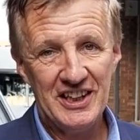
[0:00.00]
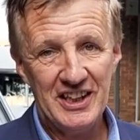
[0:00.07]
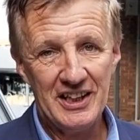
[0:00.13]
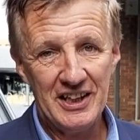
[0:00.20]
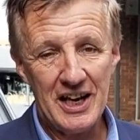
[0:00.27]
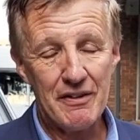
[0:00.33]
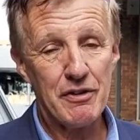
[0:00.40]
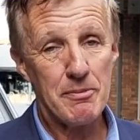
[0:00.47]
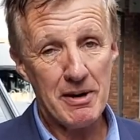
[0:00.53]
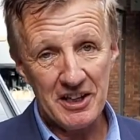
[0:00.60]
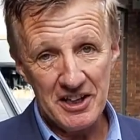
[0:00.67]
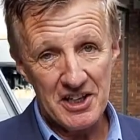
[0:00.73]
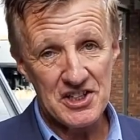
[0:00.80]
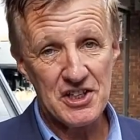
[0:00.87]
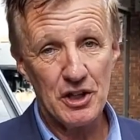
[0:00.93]
Every man
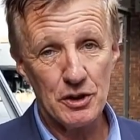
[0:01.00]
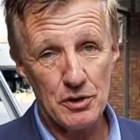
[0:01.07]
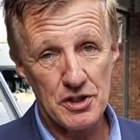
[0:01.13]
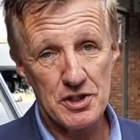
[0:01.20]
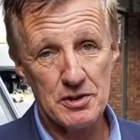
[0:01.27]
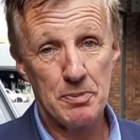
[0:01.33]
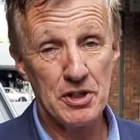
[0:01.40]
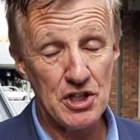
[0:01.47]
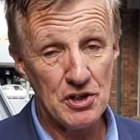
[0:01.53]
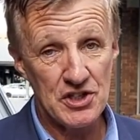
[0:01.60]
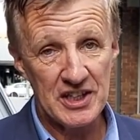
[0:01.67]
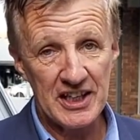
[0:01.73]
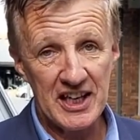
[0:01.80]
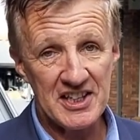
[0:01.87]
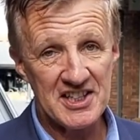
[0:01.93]
and his dog was
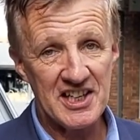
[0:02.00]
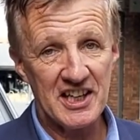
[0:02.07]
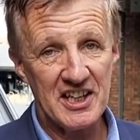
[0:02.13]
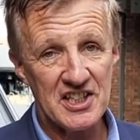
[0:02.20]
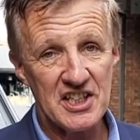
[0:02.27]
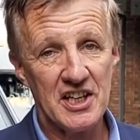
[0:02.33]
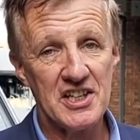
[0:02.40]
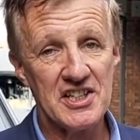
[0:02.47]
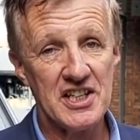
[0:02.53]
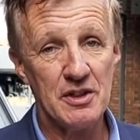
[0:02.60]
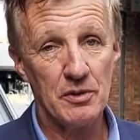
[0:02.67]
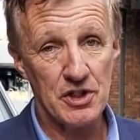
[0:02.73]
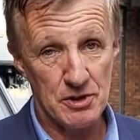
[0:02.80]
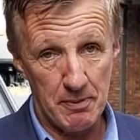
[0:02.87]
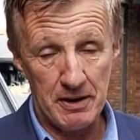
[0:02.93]
producing hand
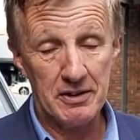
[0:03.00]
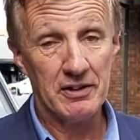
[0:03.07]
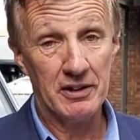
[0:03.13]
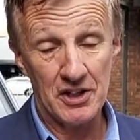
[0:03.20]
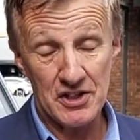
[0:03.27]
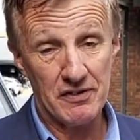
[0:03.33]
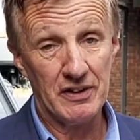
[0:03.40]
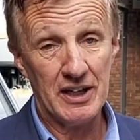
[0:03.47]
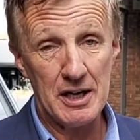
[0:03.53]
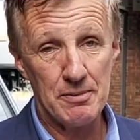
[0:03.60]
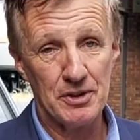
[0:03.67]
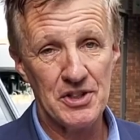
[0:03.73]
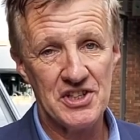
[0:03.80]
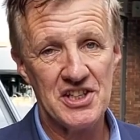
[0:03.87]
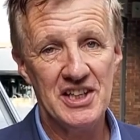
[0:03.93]
sanitizer, which meant lots of
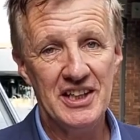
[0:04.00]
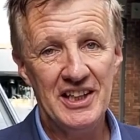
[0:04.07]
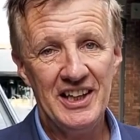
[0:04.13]
labels,